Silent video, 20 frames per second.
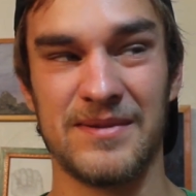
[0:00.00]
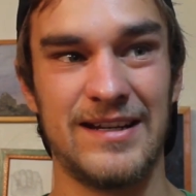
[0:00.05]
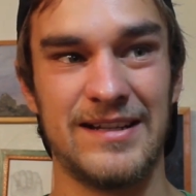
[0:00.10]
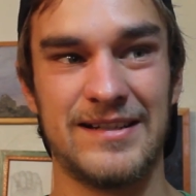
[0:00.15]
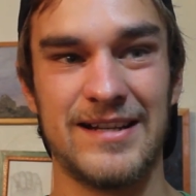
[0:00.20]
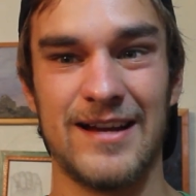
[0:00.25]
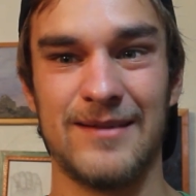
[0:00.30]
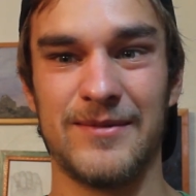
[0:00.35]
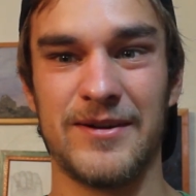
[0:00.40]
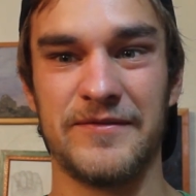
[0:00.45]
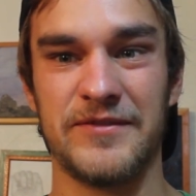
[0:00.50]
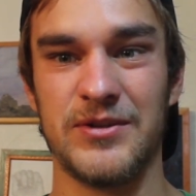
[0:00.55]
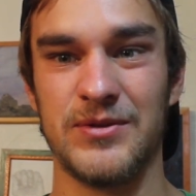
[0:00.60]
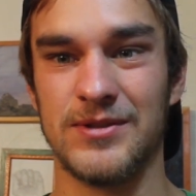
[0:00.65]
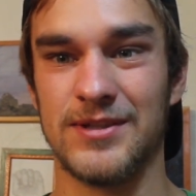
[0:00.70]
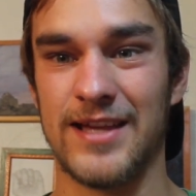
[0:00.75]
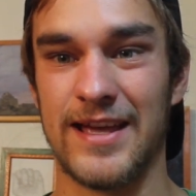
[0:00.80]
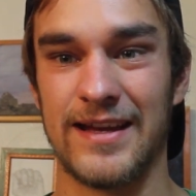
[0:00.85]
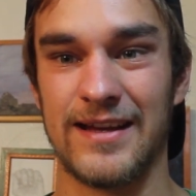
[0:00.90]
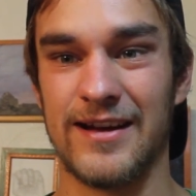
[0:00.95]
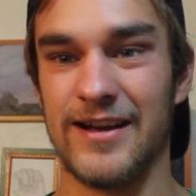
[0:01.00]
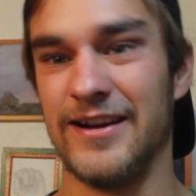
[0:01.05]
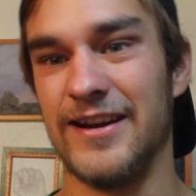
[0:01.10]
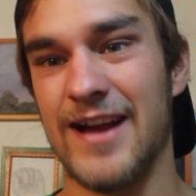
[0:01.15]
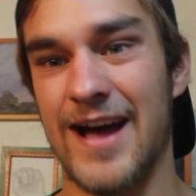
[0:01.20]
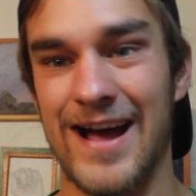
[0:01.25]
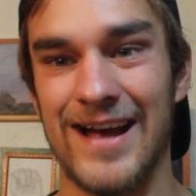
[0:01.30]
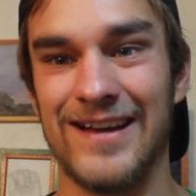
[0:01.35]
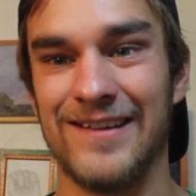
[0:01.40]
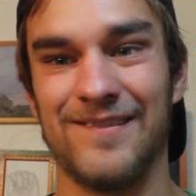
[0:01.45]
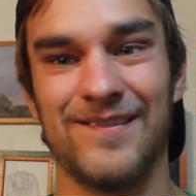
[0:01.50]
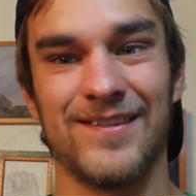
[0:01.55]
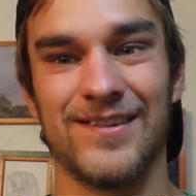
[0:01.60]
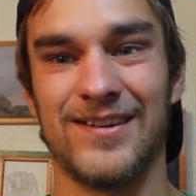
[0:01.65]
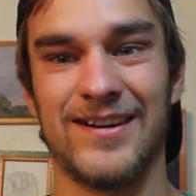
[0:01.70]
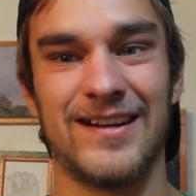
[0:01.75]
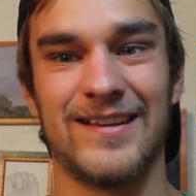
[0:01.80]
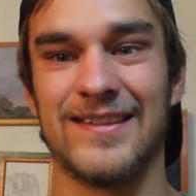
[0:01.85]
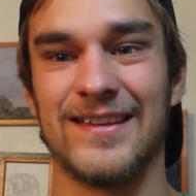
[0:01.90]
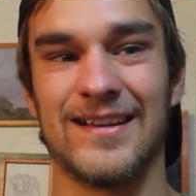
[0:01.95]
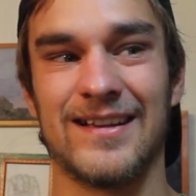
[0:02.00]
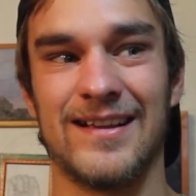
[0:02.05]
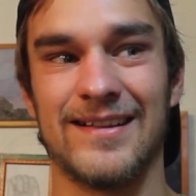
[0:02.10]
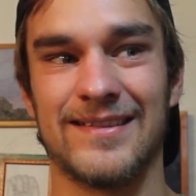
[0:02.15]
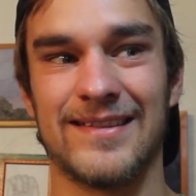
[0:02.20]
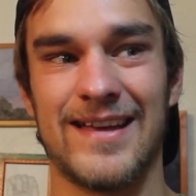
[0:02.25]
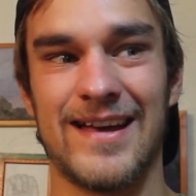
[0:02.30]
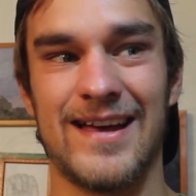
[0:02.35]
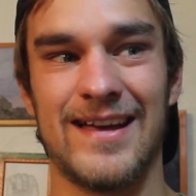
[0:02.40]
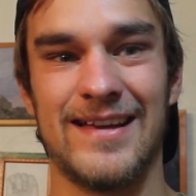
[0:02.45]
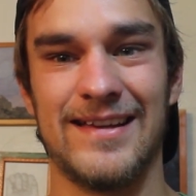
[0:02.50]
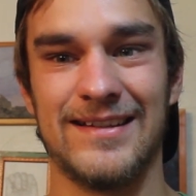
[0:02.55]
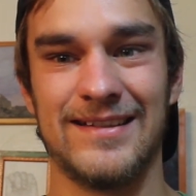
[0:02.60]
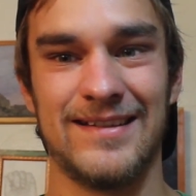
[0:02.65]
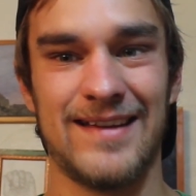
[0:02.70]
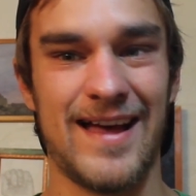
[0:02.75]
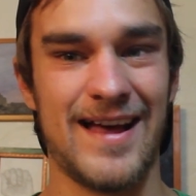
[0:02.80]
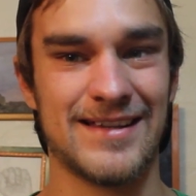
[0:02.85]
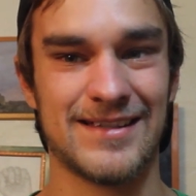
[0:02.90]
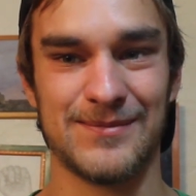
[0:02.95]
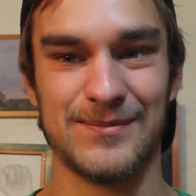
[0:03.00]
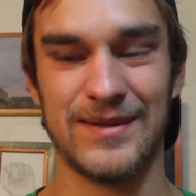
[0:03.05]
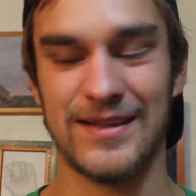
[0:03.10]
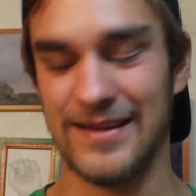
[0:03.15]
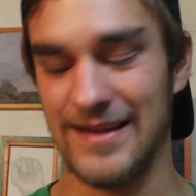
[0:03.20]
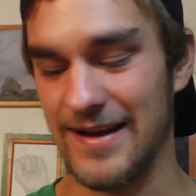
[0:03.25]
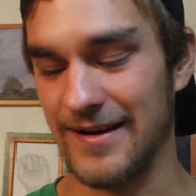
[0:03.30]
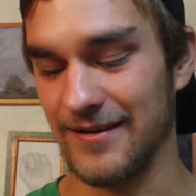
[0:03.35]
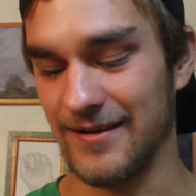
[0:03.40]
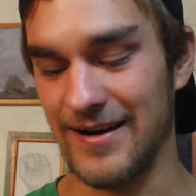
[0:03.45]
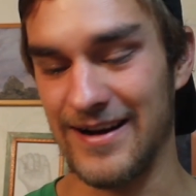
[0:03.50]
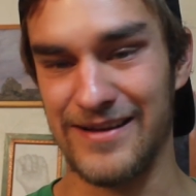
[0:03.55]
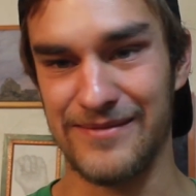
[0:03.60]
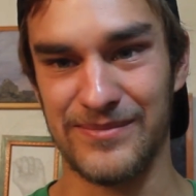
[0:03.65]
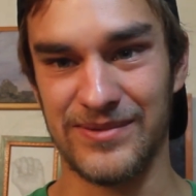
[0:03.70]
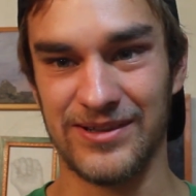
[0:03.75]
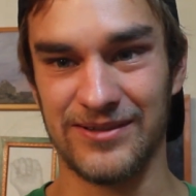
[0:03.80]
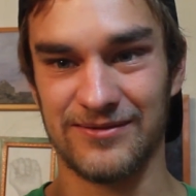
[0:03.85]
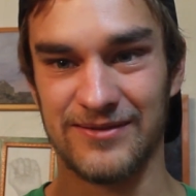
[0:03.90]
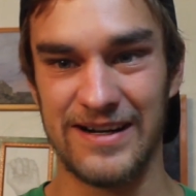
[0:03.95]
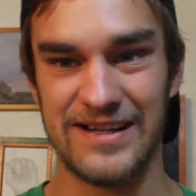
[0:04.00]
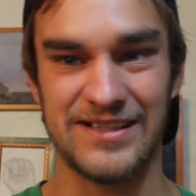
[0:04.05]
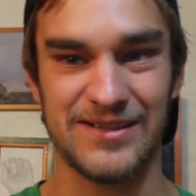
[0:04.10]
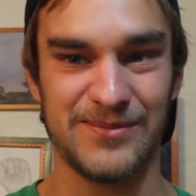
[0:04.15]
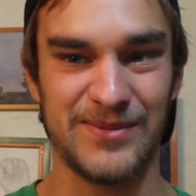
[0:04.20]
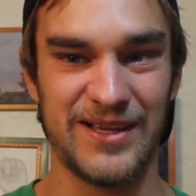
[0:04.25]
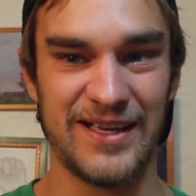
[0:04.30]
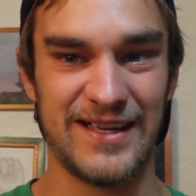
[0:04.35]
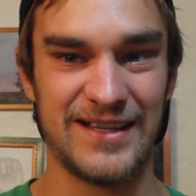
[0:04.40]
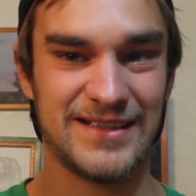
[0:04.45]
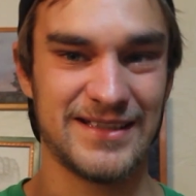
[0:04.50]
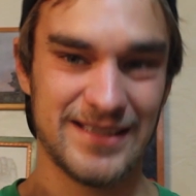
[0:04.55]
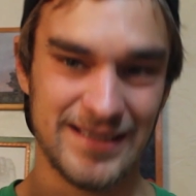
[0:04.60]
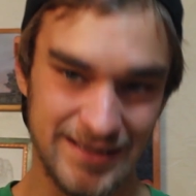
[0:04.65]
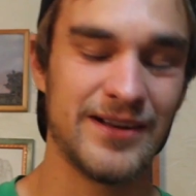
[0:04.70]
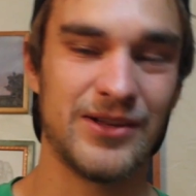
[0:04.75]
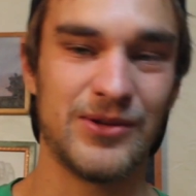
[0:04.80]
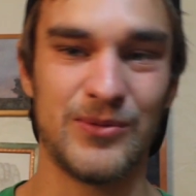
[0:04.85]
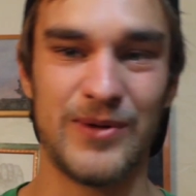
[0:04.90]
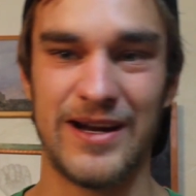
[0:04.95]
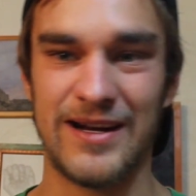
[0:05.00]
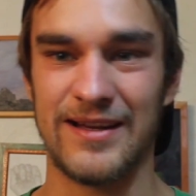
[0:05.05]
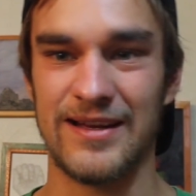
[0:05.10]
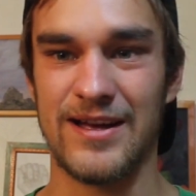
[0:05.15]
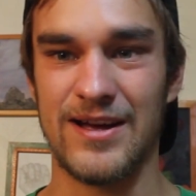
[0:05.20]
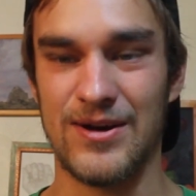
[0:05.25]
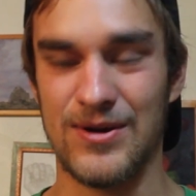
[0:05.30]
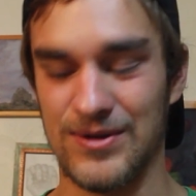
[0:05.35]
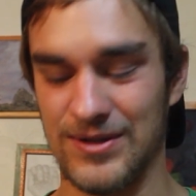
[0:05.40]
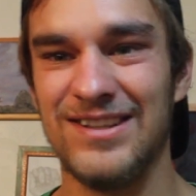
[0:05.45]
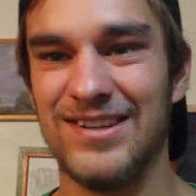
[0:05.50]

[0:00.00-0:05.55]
Anytime I've used like a knife or anything like that, it hasn't been that great, but razor blades, they're the way to go.